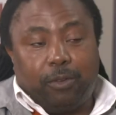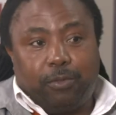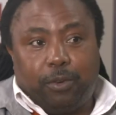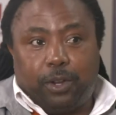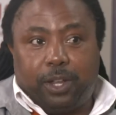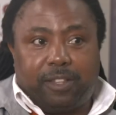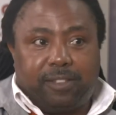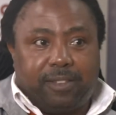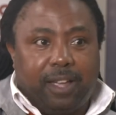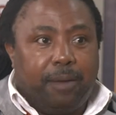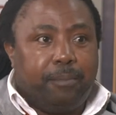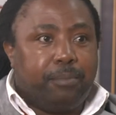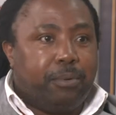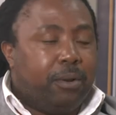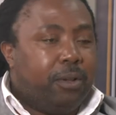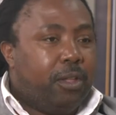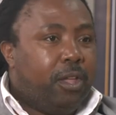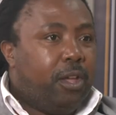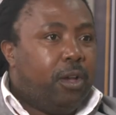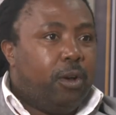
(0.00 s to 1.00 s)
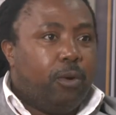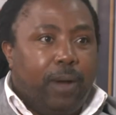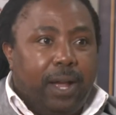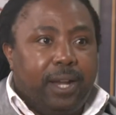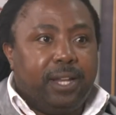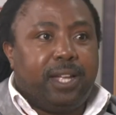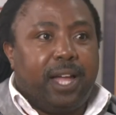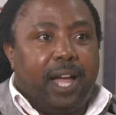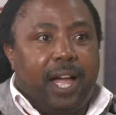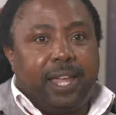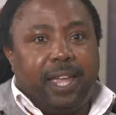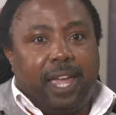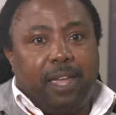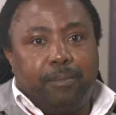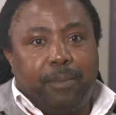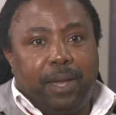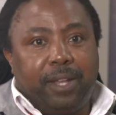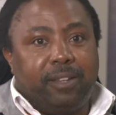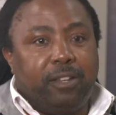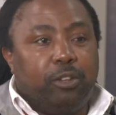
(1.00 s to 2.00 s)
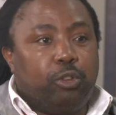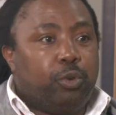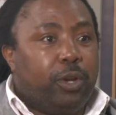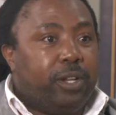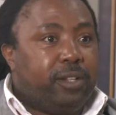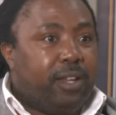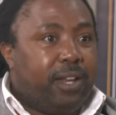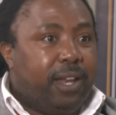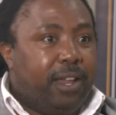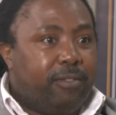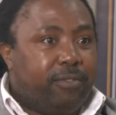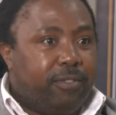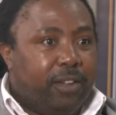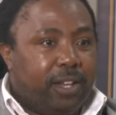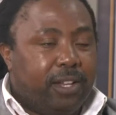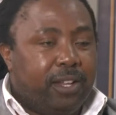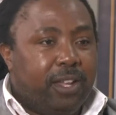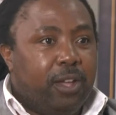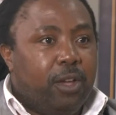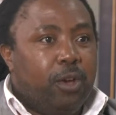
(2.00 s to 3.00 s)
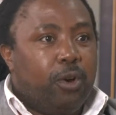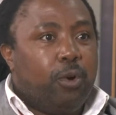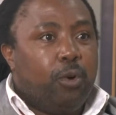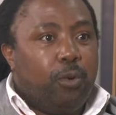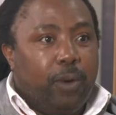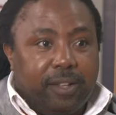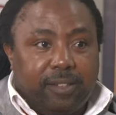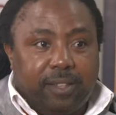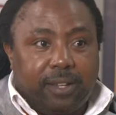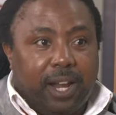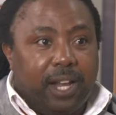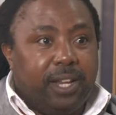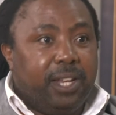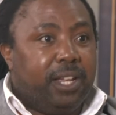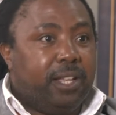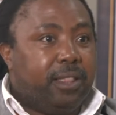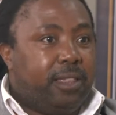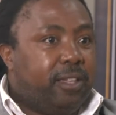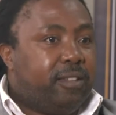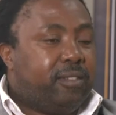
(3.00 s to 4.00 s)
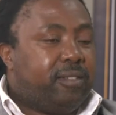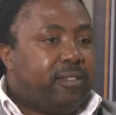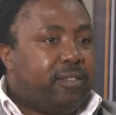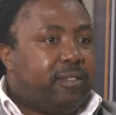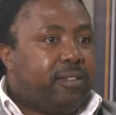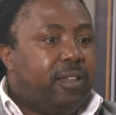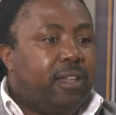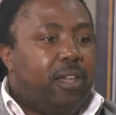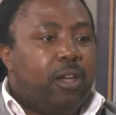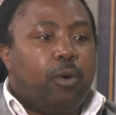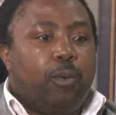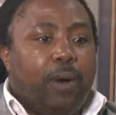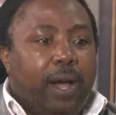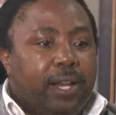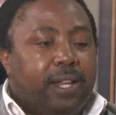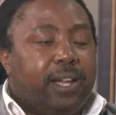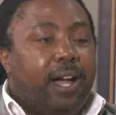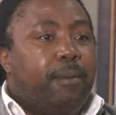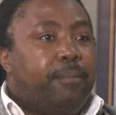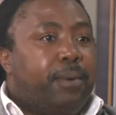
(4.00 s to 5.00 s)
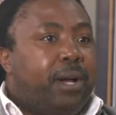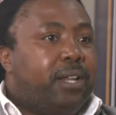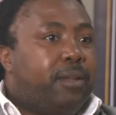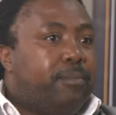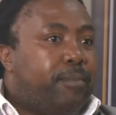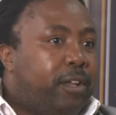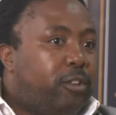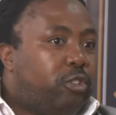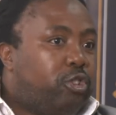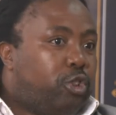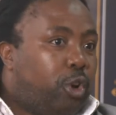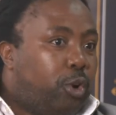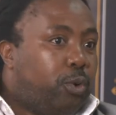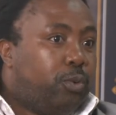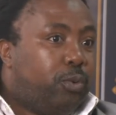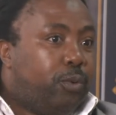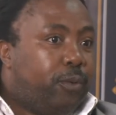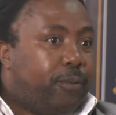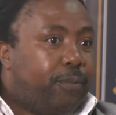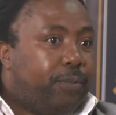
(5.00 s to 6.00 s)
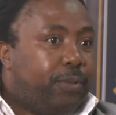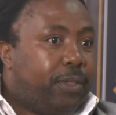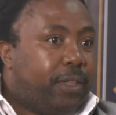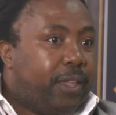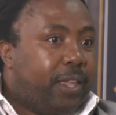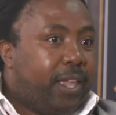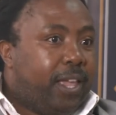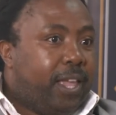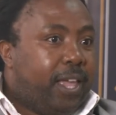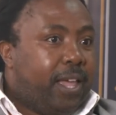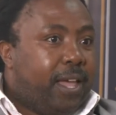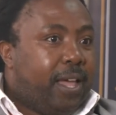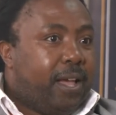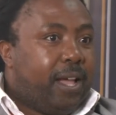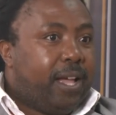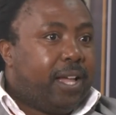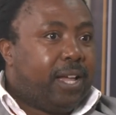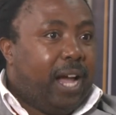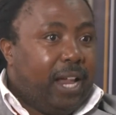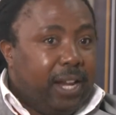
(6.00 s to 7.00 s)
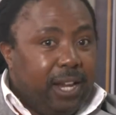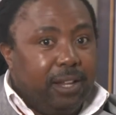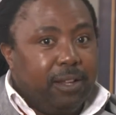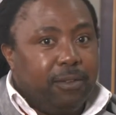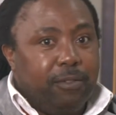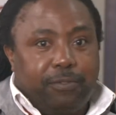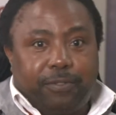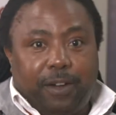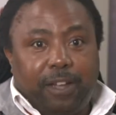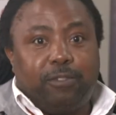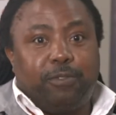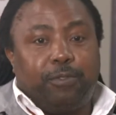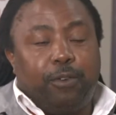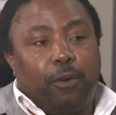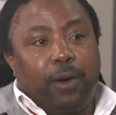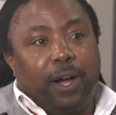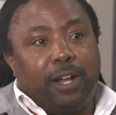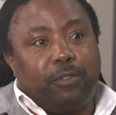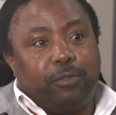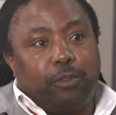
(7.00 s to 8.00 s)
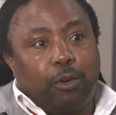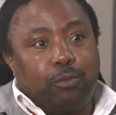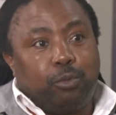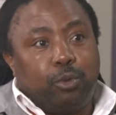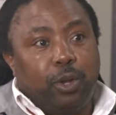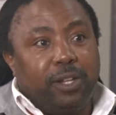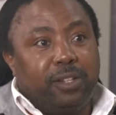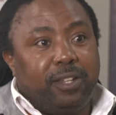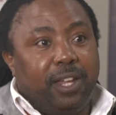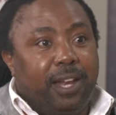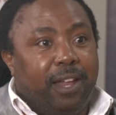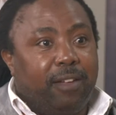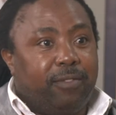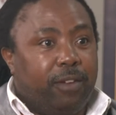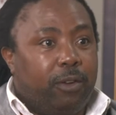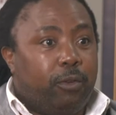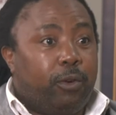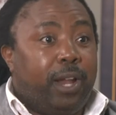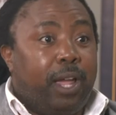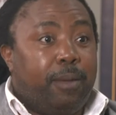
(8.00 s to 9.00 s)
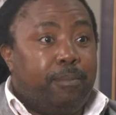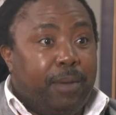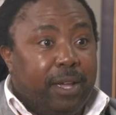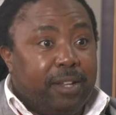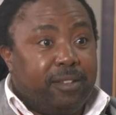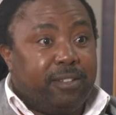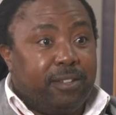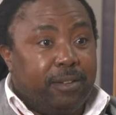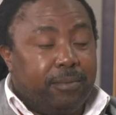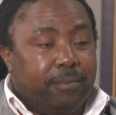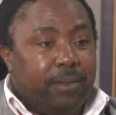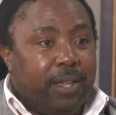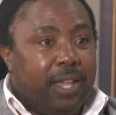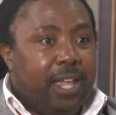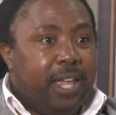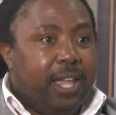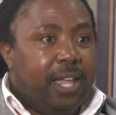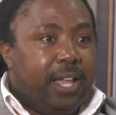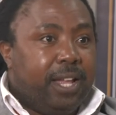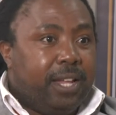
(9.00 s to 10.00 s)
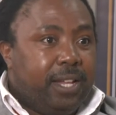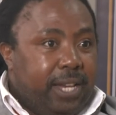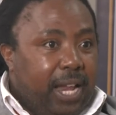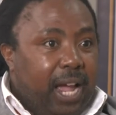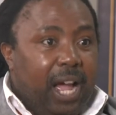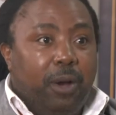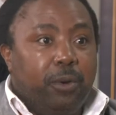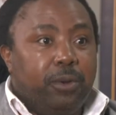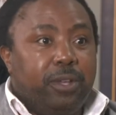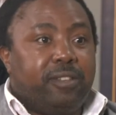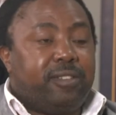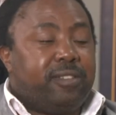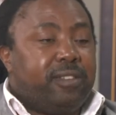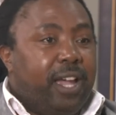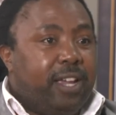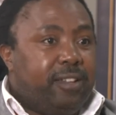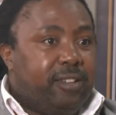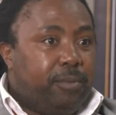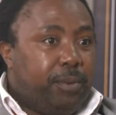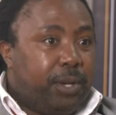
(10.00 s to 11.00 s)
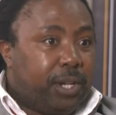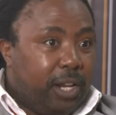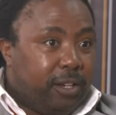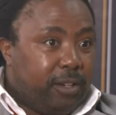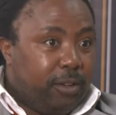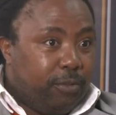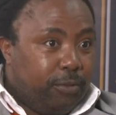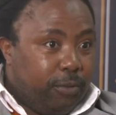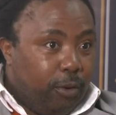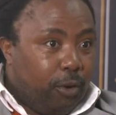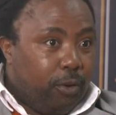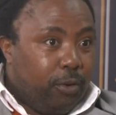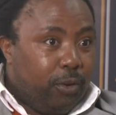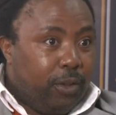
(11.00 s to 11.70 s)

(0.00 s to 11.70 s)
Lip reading: For example, one guy I met in 2011 who was running this one company man show. Fast forward from 2011 when I met him, now he's CITB grading 4.